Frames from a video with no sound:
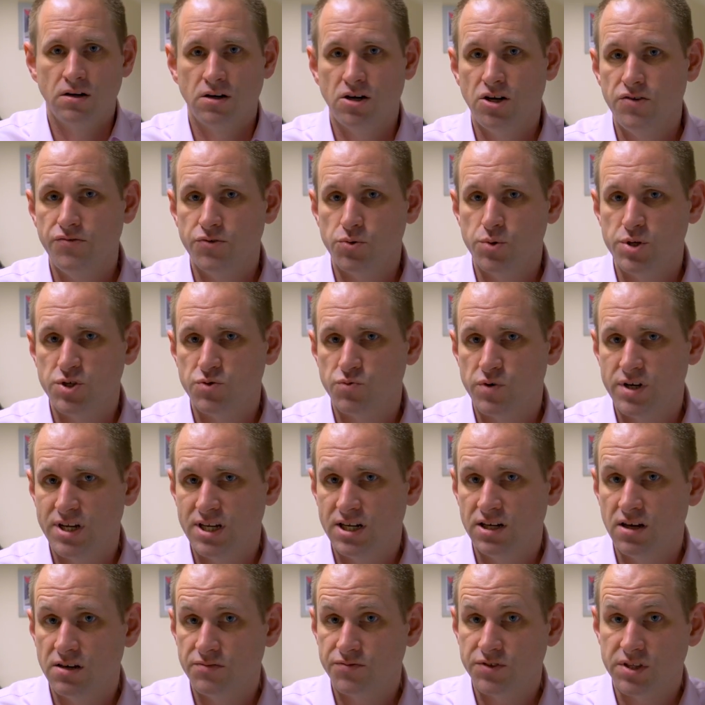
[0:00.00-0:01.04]
I've always really
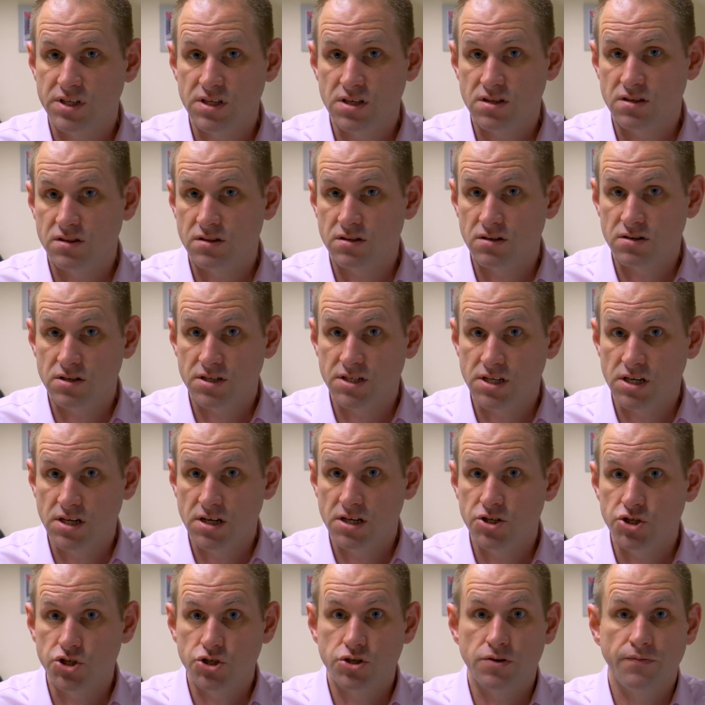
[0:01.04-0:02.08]
loved the
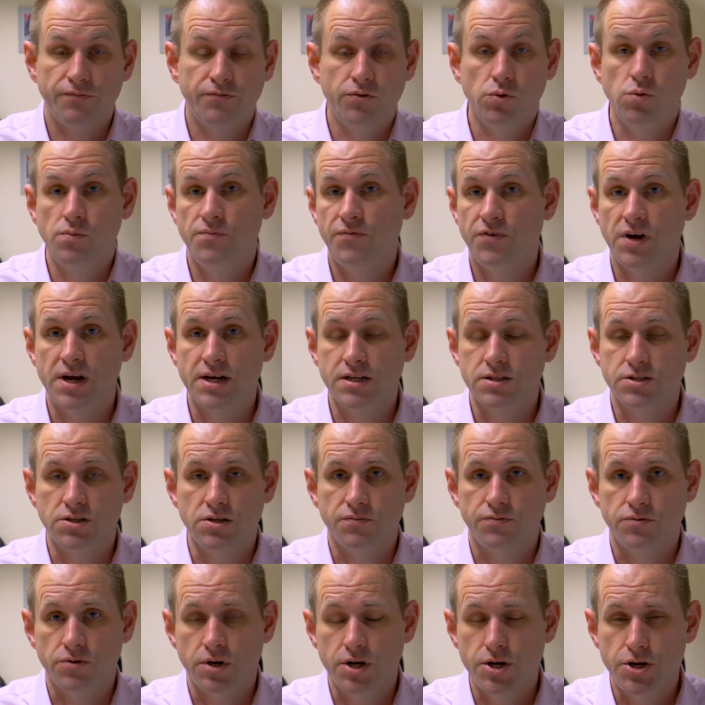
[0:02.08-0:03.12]
13-inch form factor
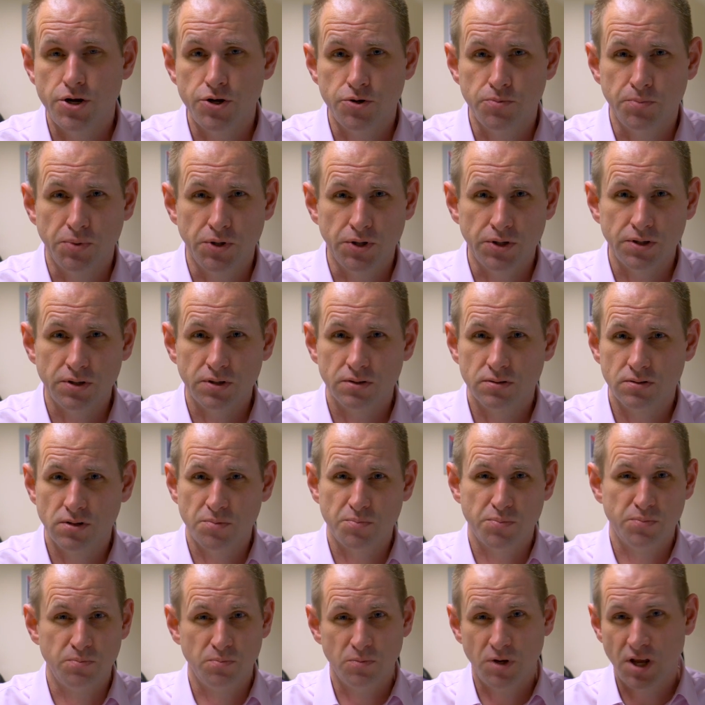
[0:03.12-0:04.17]
for a notebook. I
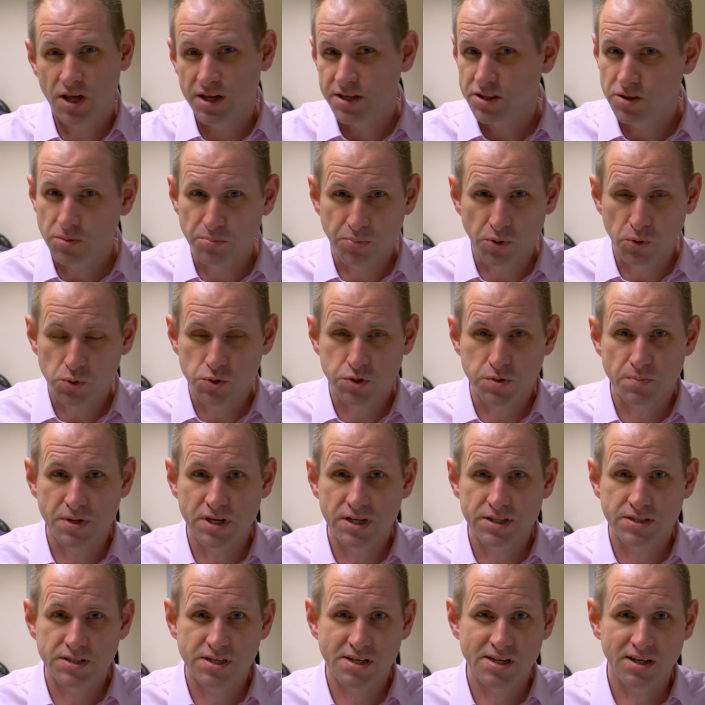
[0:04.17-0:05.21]
like the
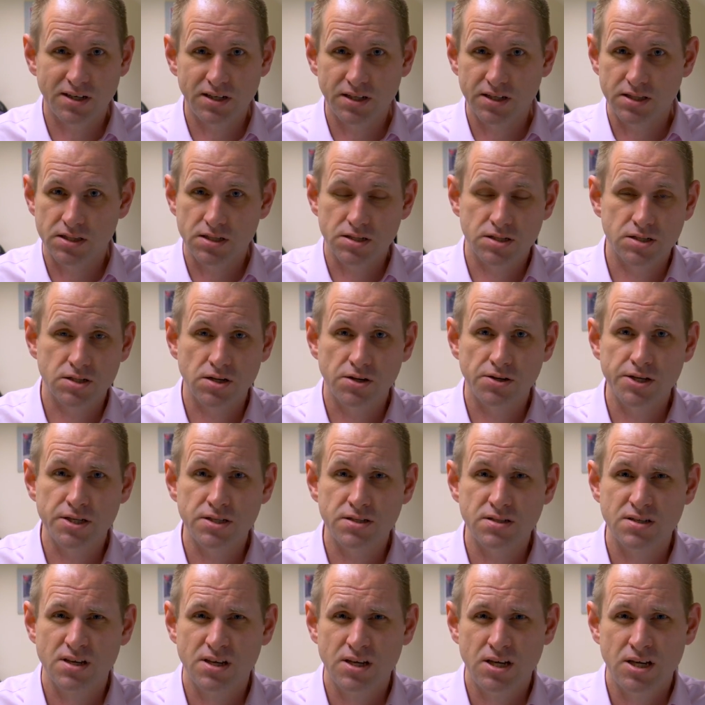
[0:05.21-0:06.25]
portability, I like the
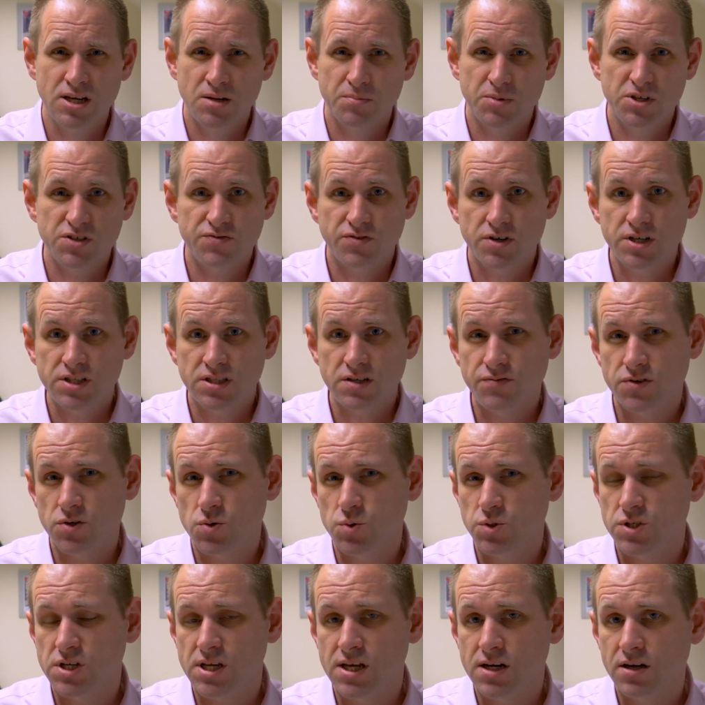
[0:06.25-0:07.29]
size, but it's very
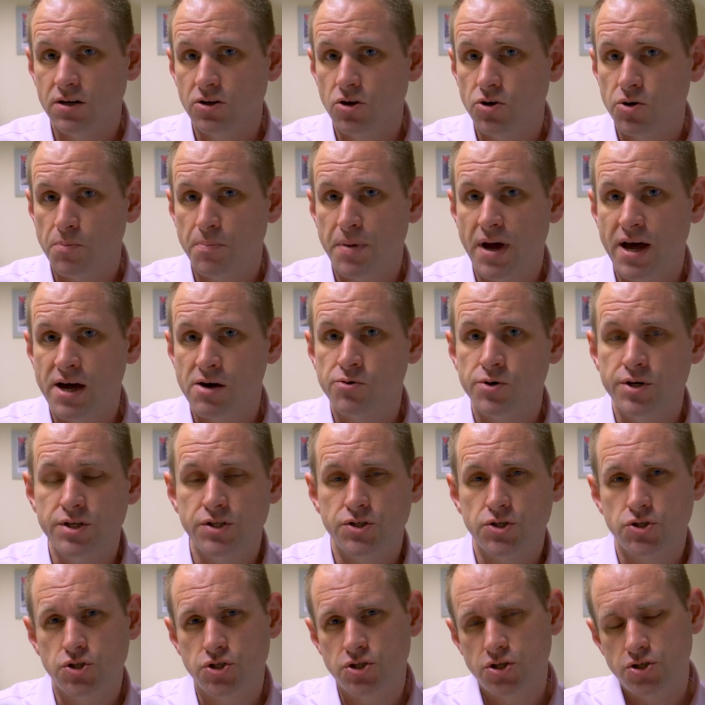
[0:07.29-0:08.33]
difficult to get a lot of power
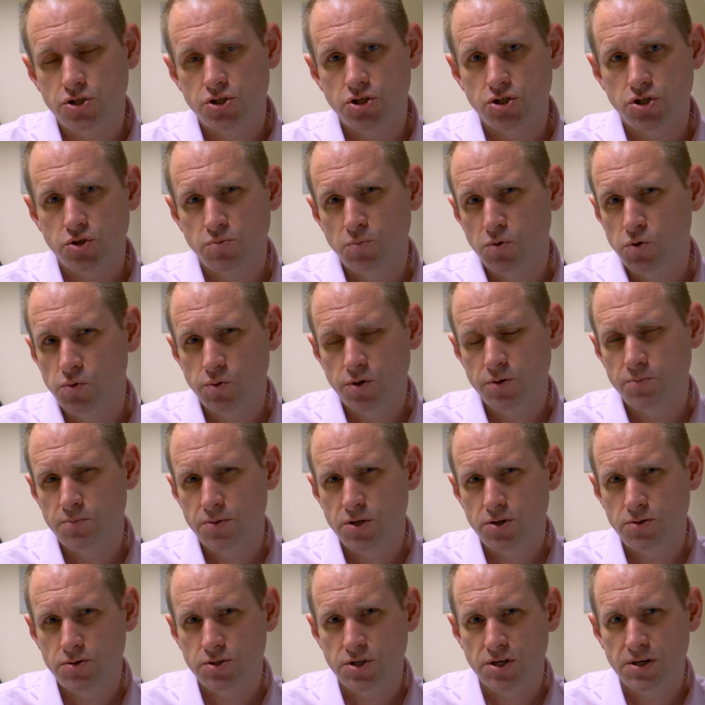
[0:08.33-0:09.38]
into such a small
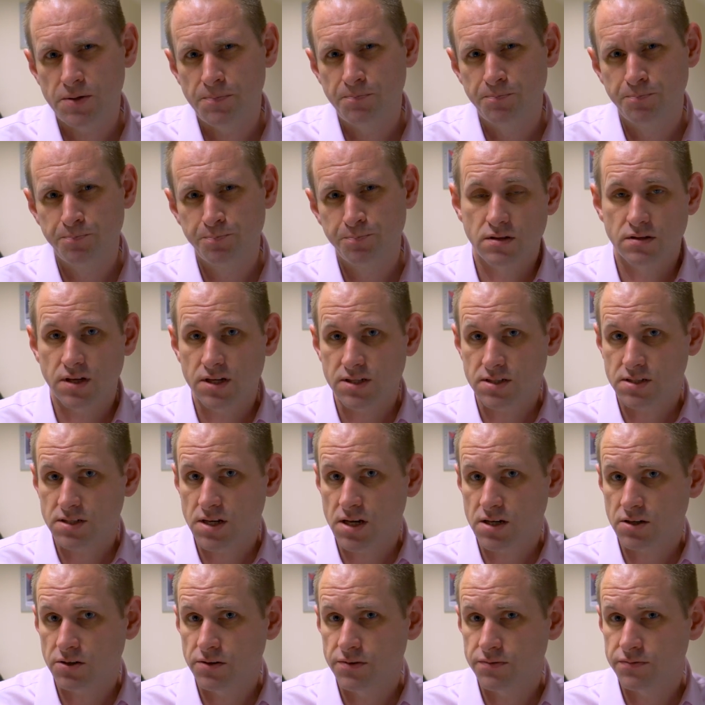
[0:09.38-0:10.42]
computer. That
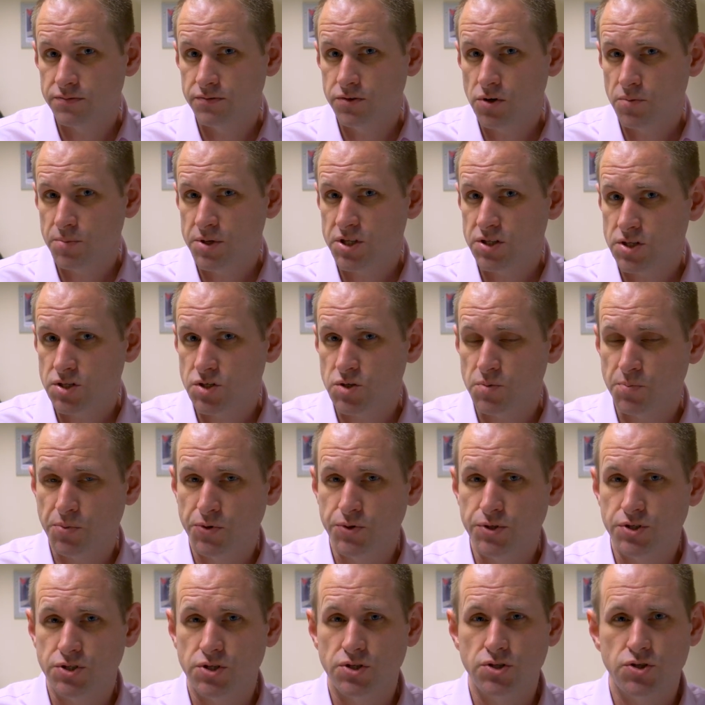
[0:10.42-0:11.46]
said, I've not been
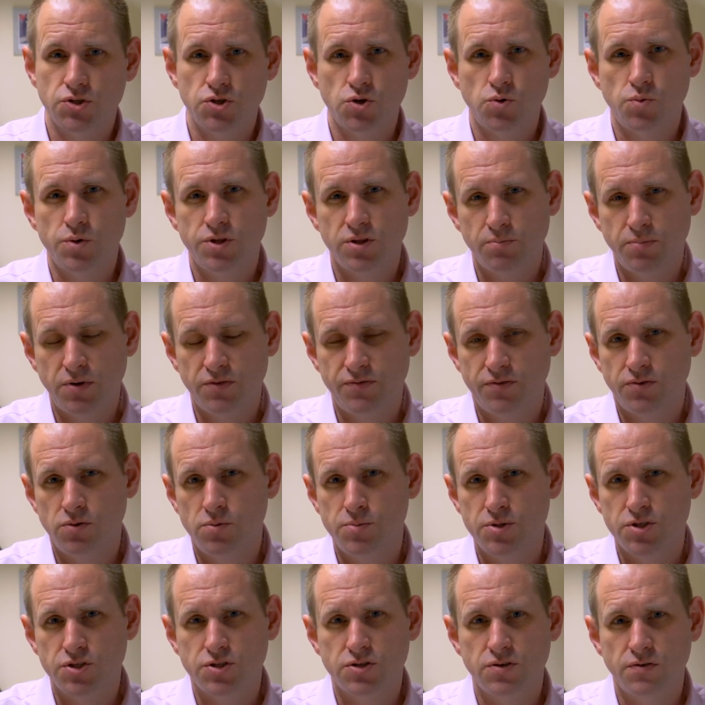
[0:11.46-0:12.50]
disappointed at all with the
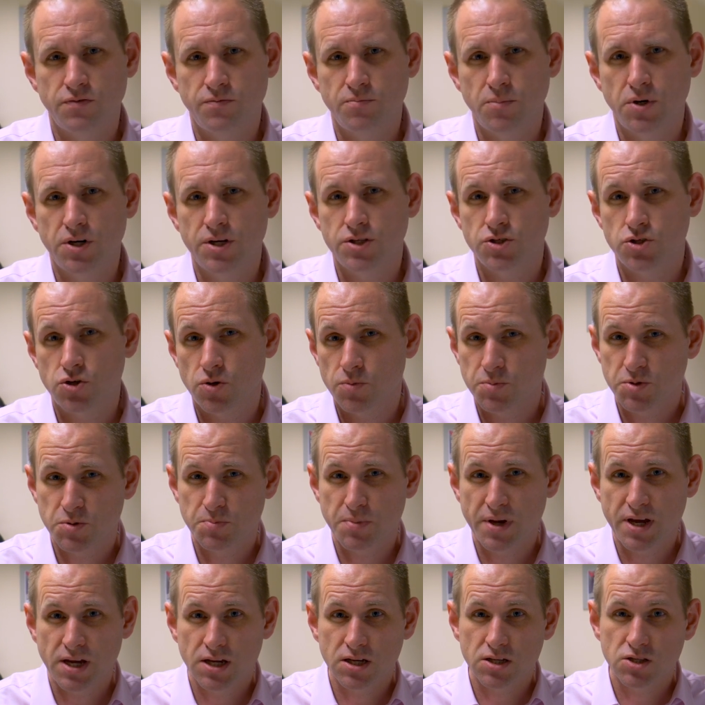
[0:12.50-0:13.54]
performance of my top
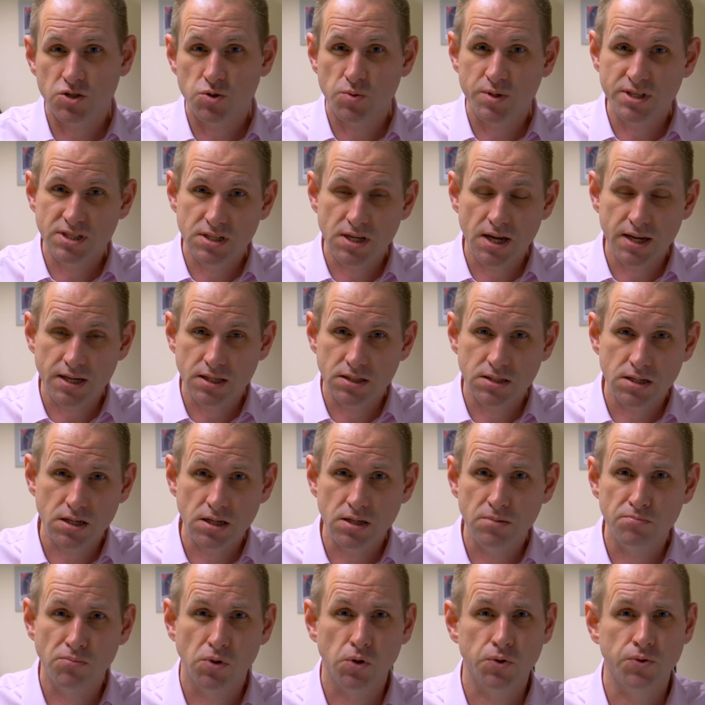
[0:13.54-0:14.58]
spec
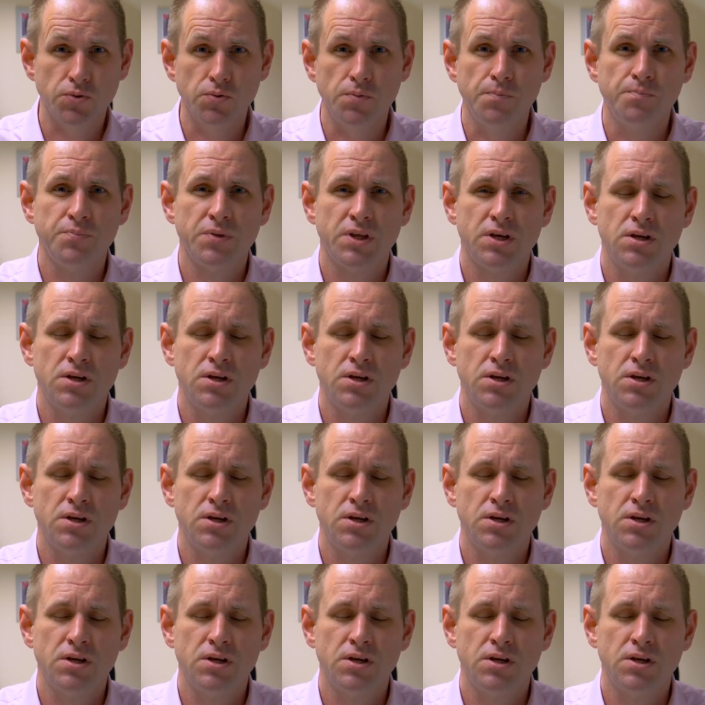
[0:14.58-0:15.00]
2018 model.